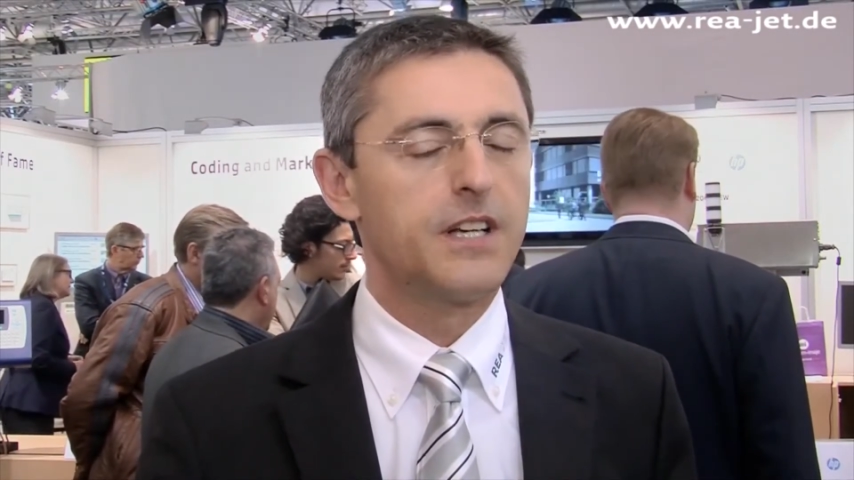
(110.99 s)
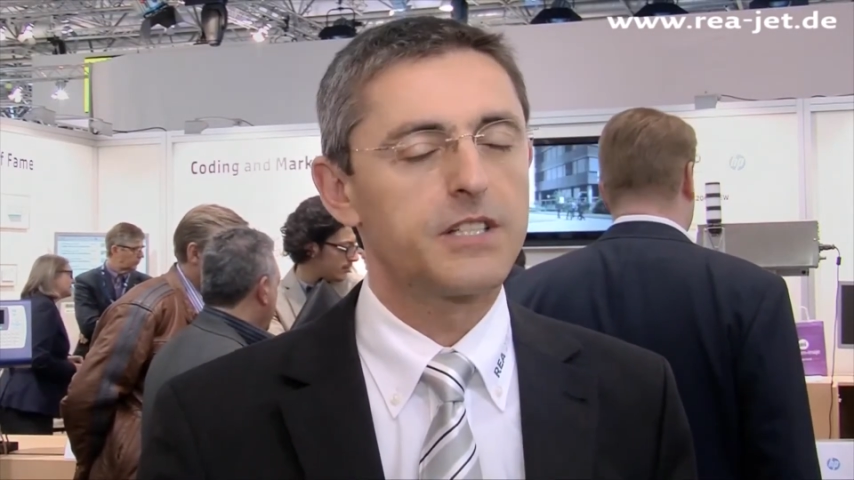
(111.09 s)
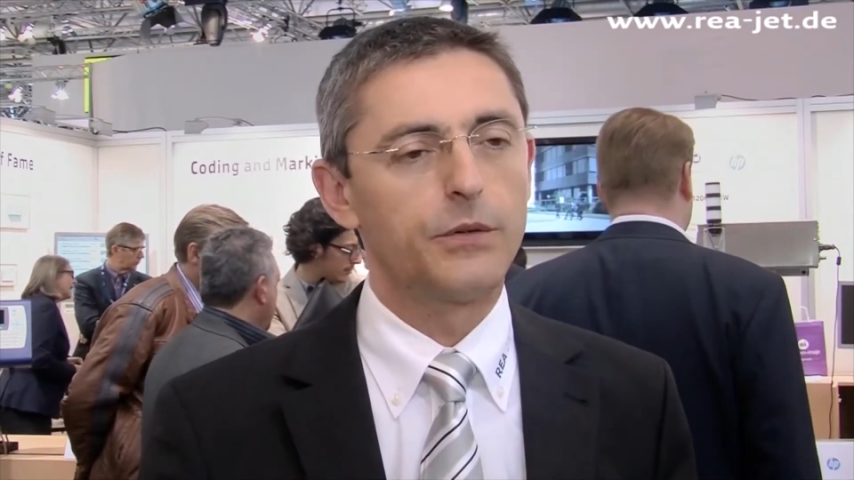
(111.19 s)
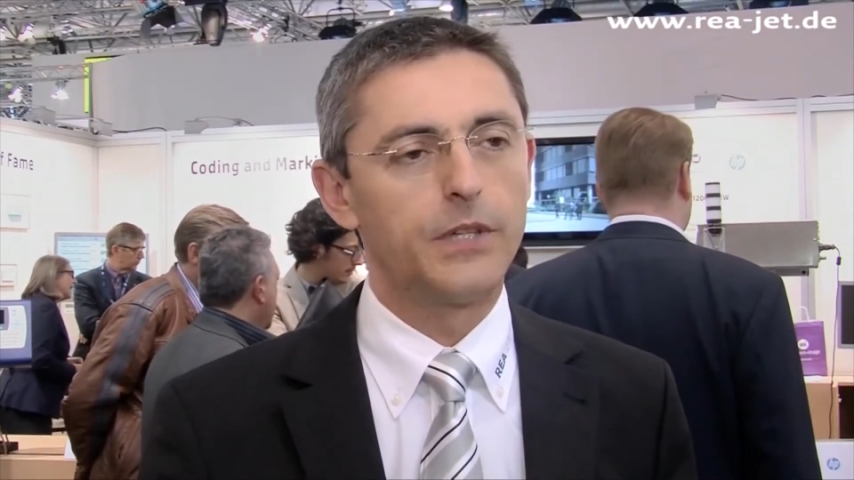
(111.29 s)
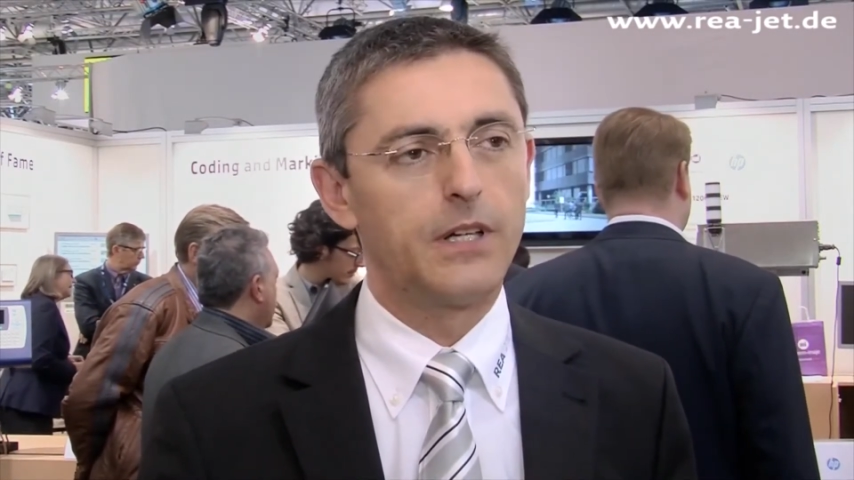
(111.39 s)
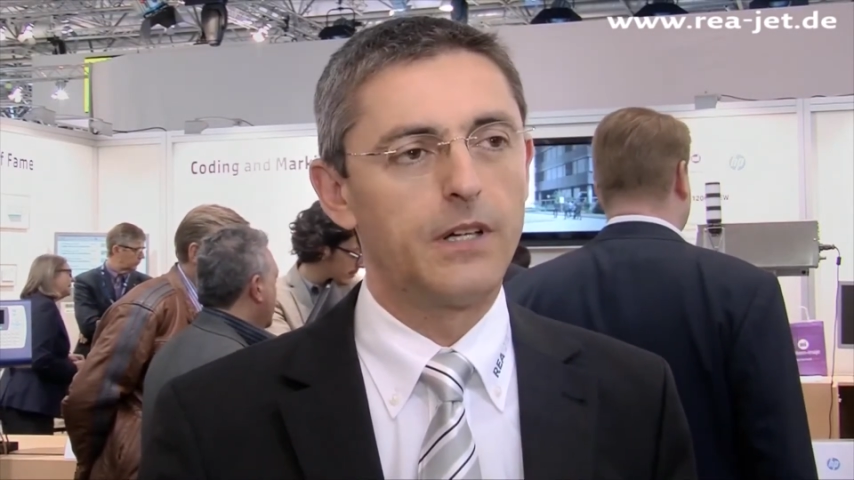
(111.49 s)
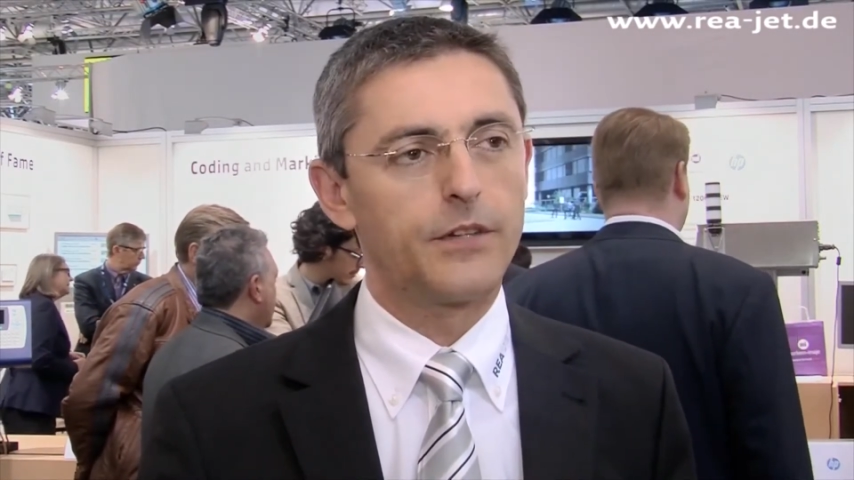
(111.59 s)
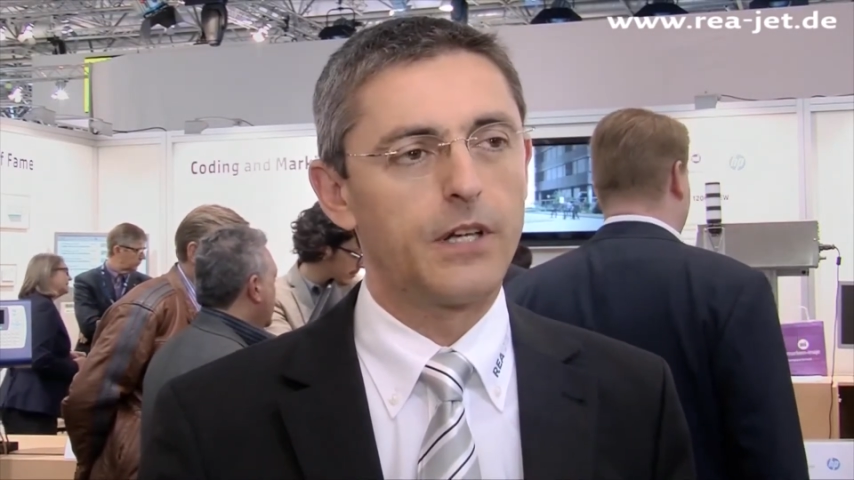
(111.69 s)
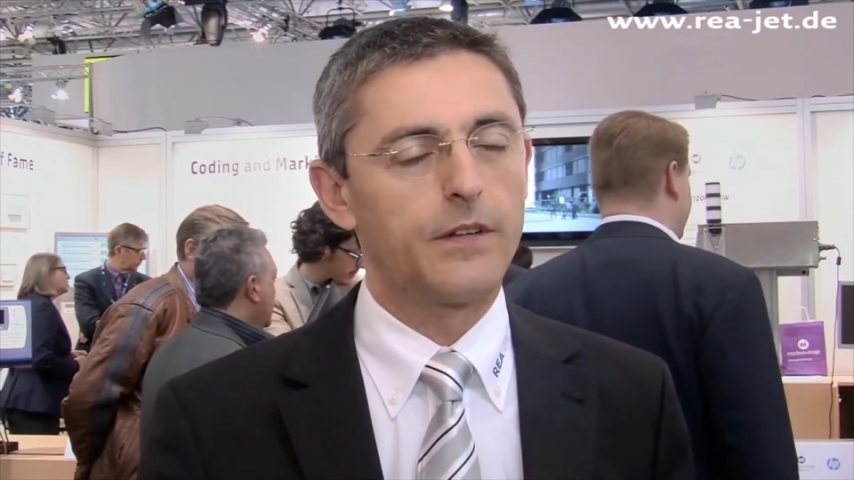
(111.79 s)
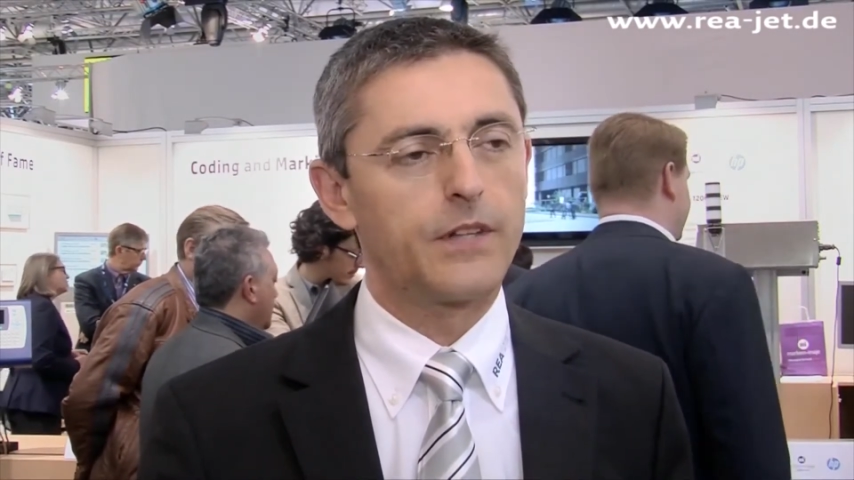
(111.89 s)
So the,
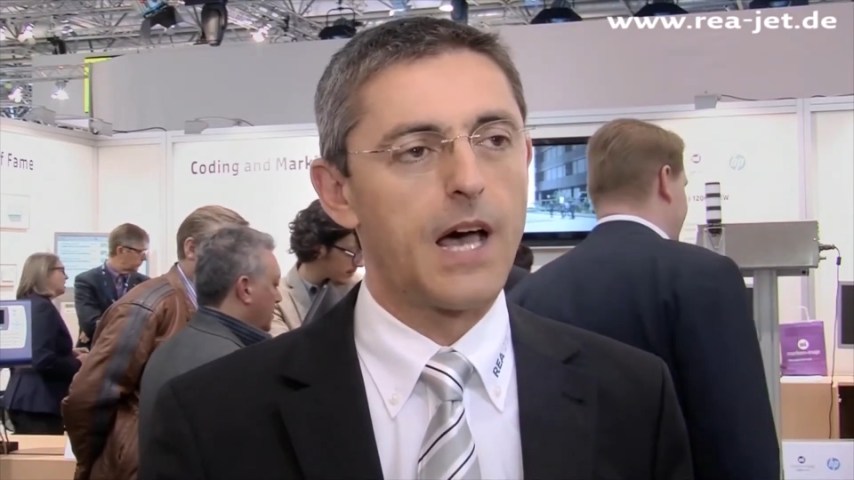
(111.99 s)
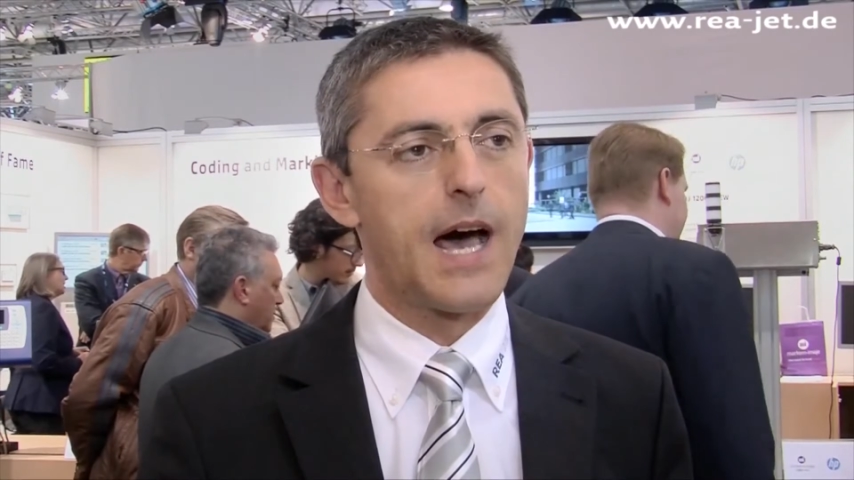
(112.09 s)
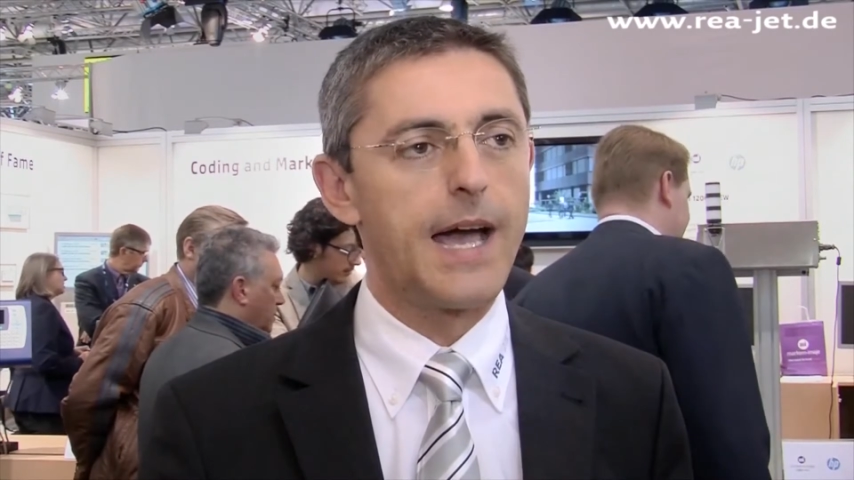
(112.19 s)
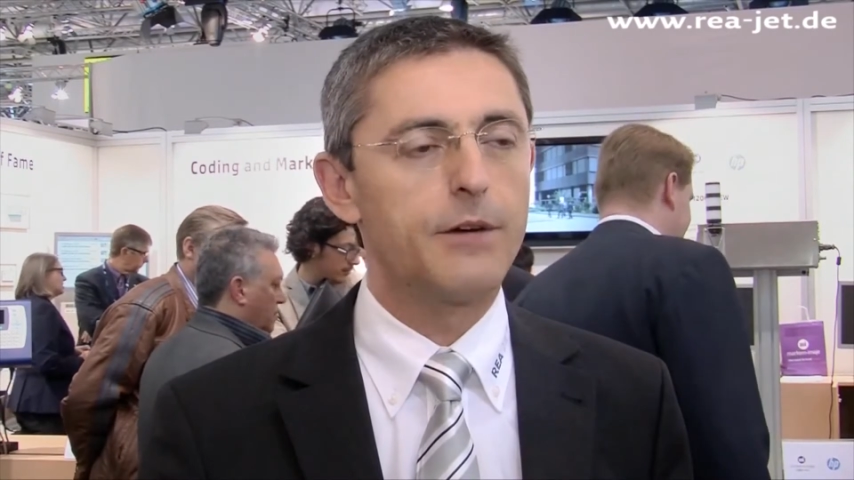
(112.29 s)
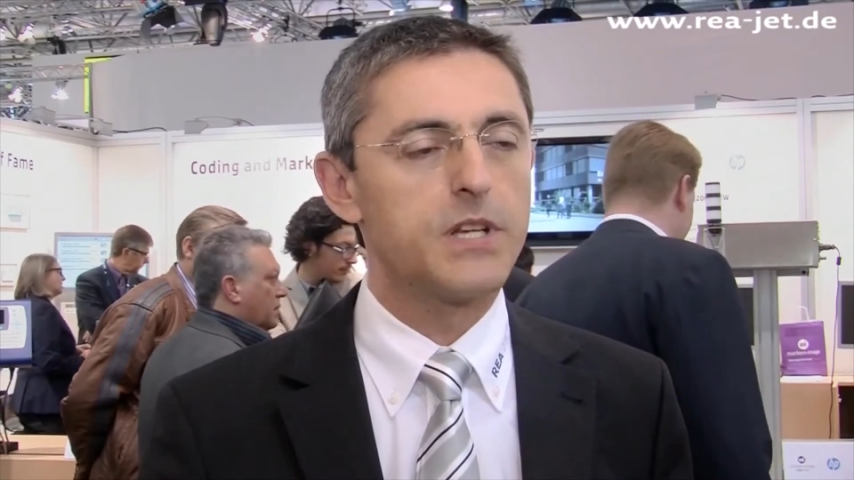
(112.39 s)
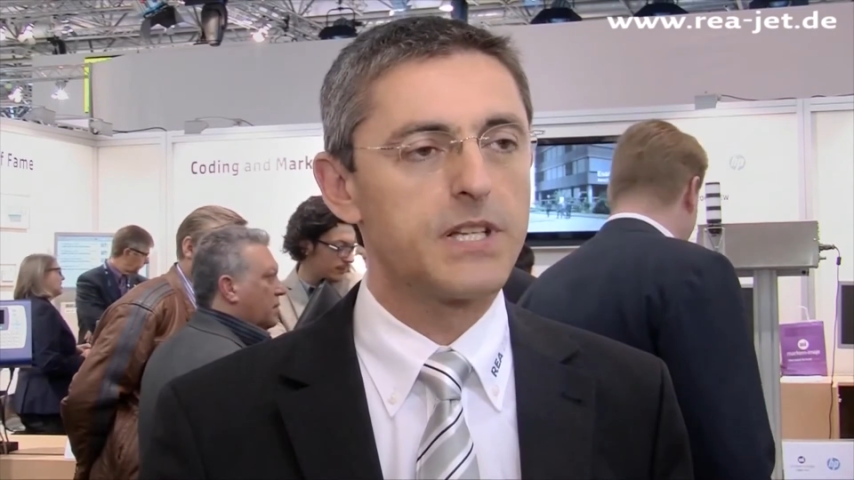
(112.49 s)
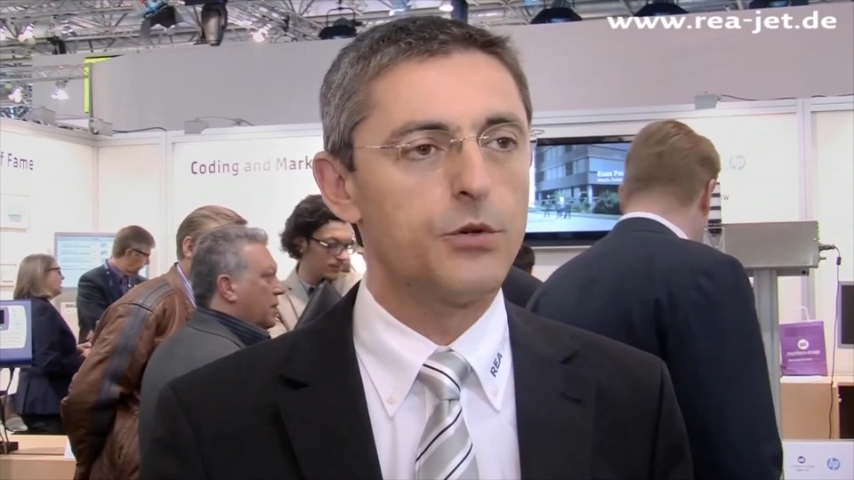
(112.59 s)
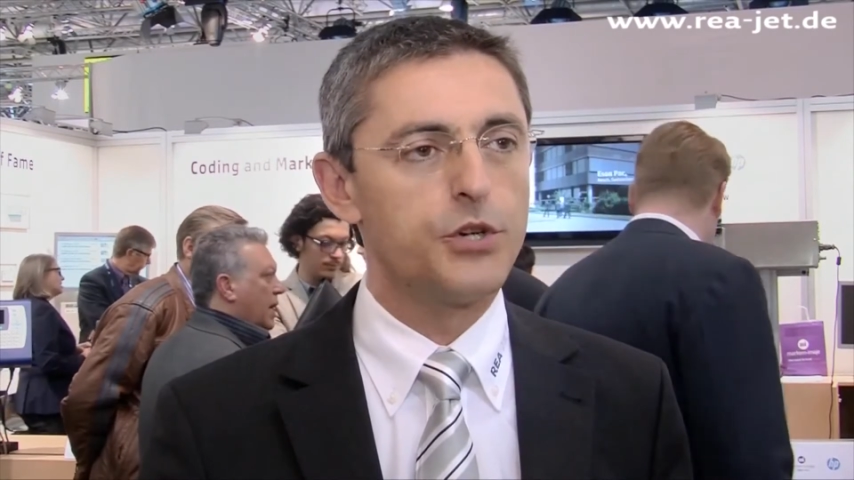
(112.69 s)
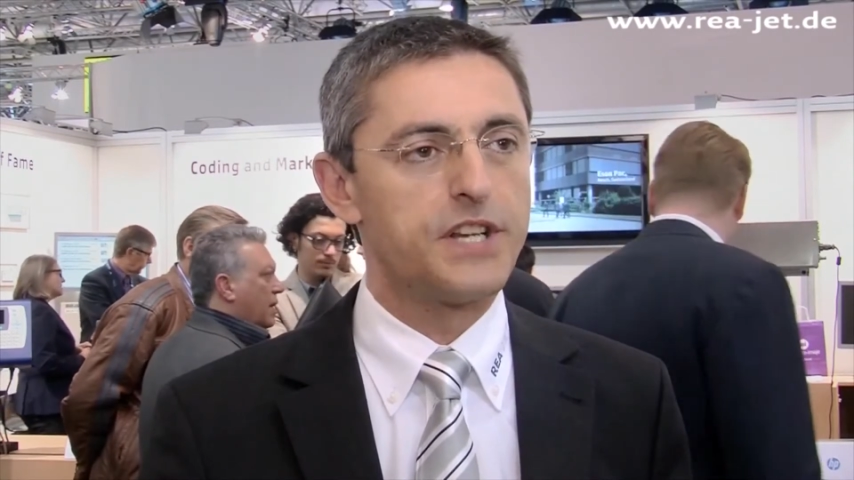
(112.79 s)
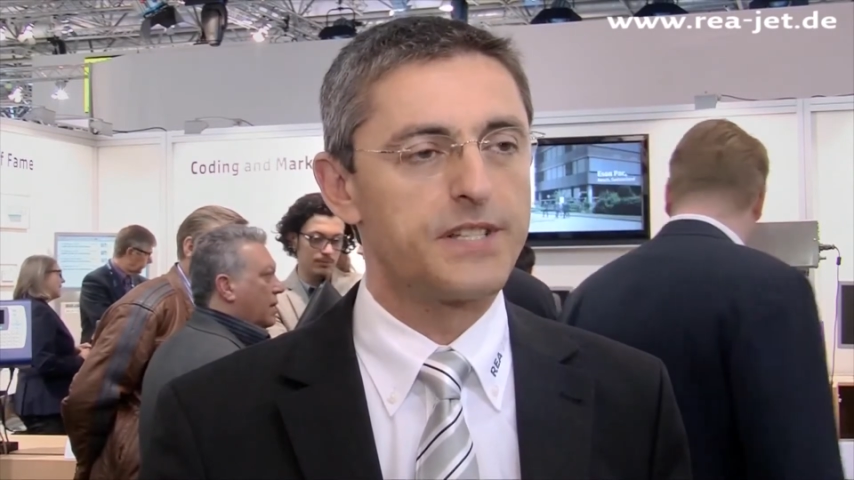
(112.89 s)
the, the high
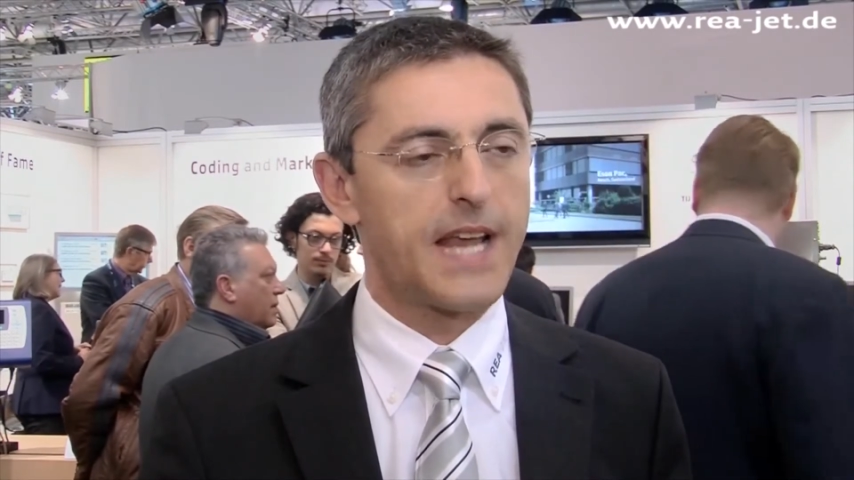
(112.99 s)
resolution